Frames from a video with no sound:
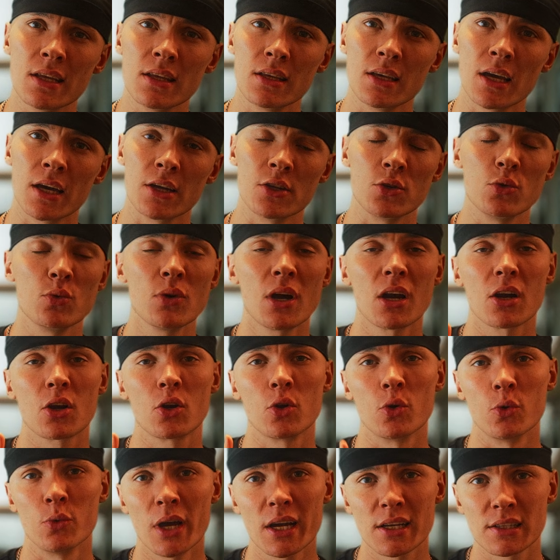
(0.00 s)
yet, you are
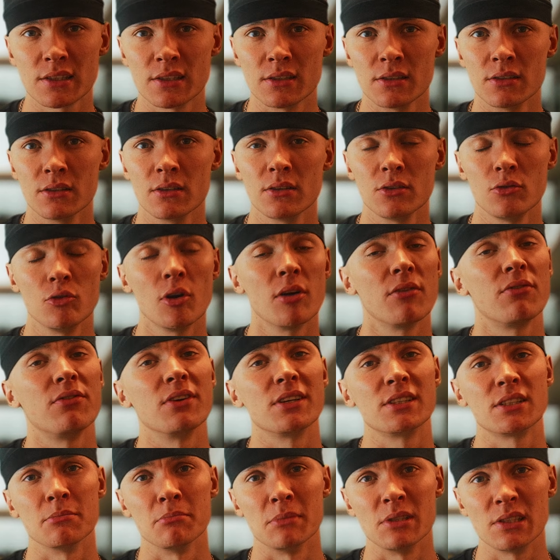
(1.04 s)
correcting. You are
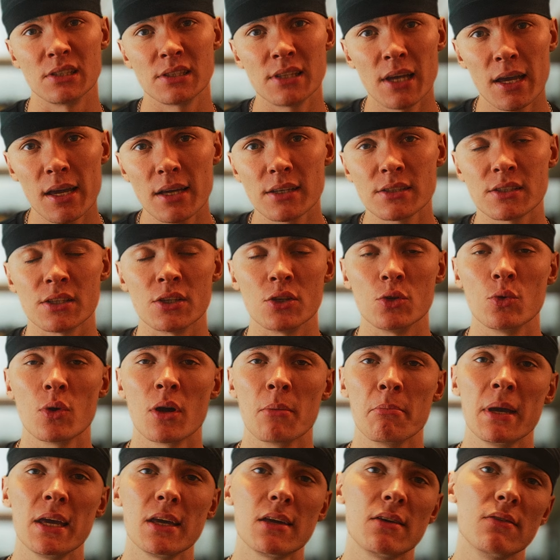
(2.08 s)
fixing mistakes and you are
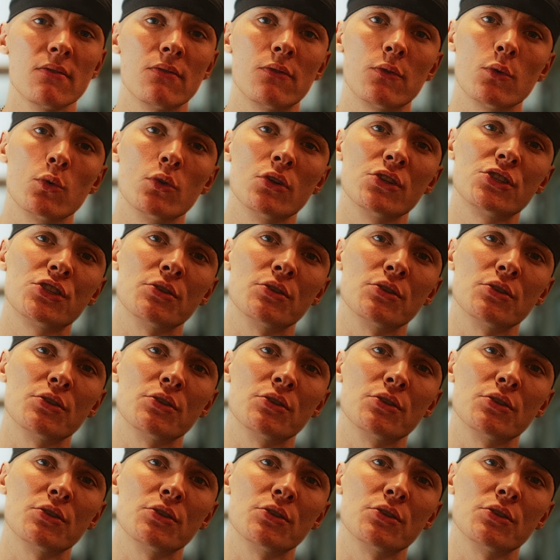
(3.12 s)
making footage